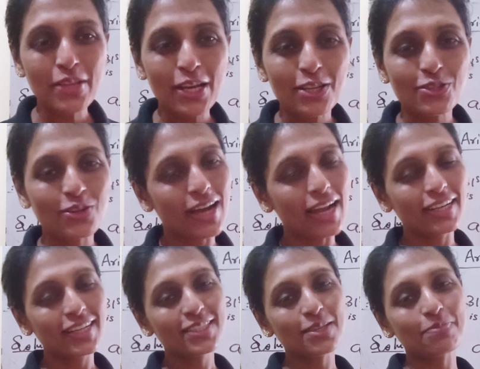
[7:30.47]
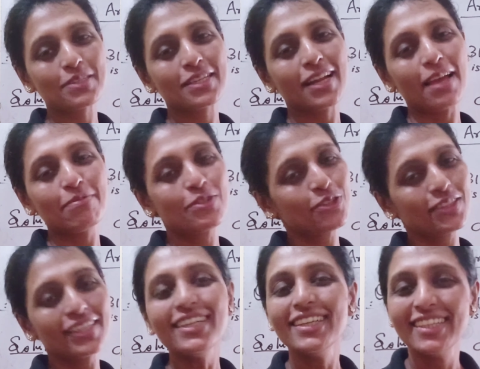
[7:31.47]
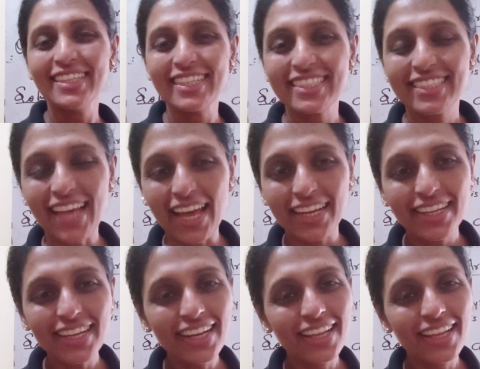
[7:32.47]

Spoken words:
So kindly subscribe to the channel